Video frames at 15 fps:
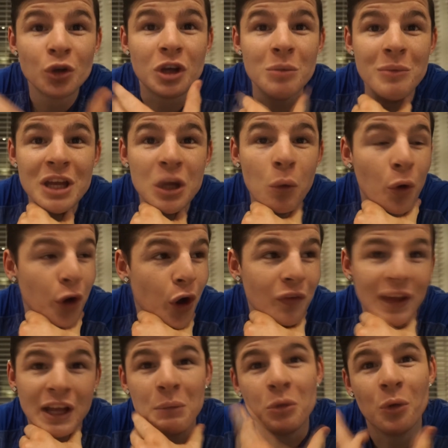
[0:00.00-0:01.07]
Look at me going on
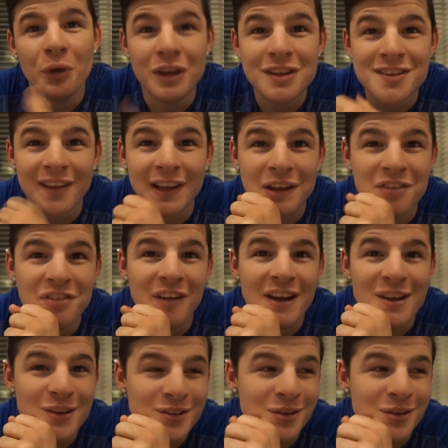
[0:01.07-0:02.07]
like I'm going into like a fight or